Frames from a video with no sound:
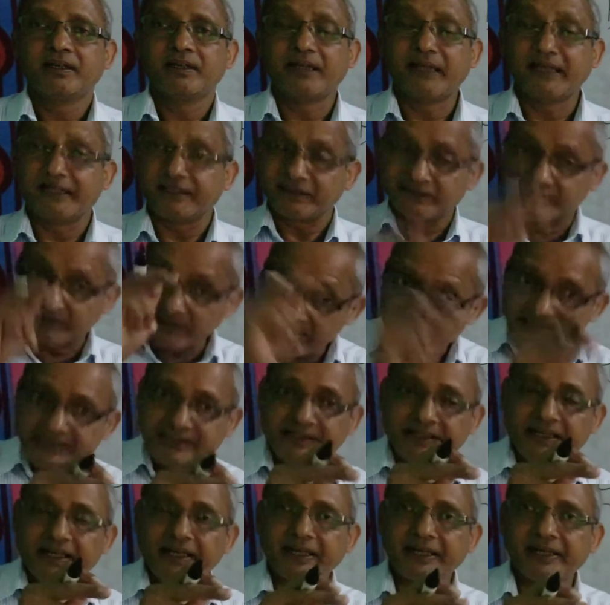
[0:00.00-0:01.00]
and
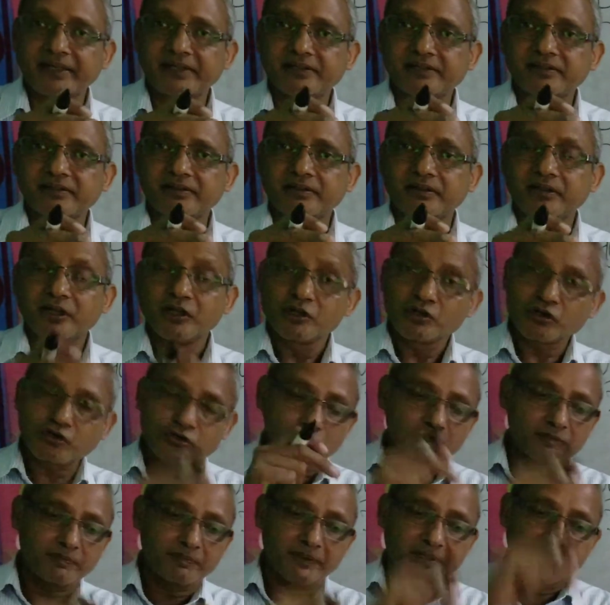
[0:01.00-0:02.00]
this character
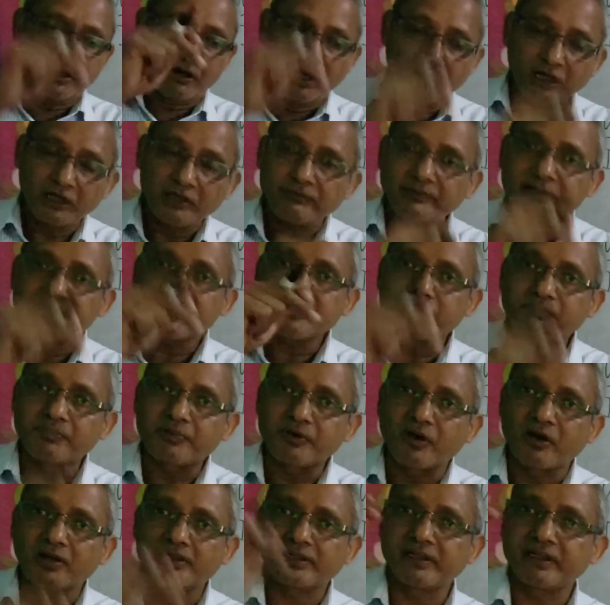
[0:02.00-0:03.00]
should be always
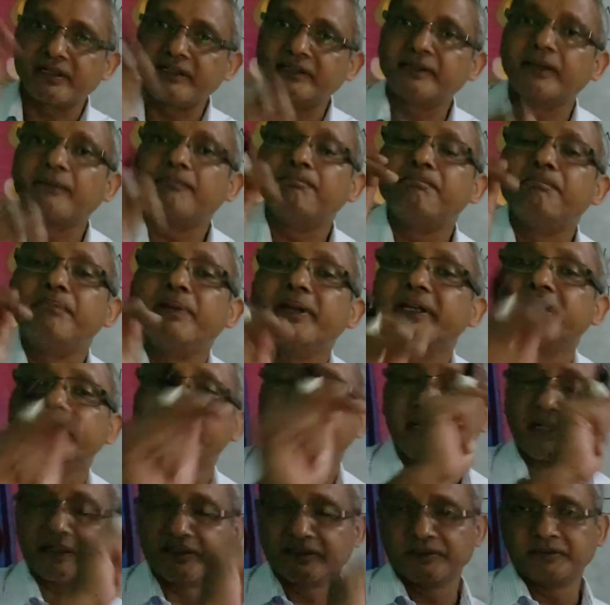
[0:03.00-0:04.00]
brought in the
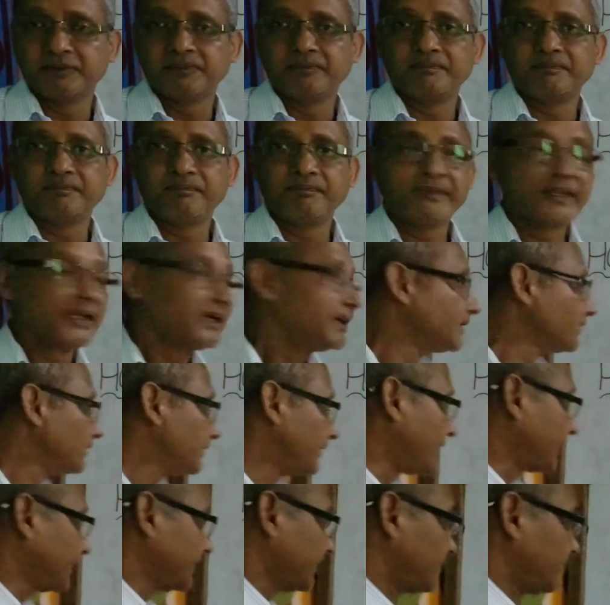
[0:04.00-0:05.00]
beginning.
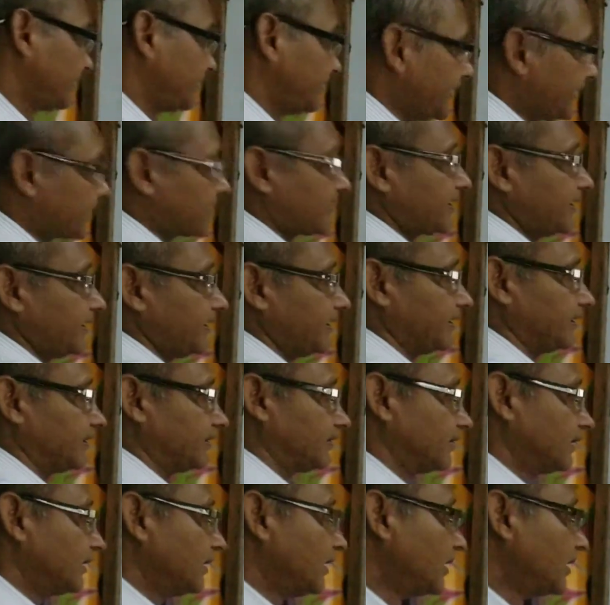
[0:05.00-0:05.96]
Like, let's see here.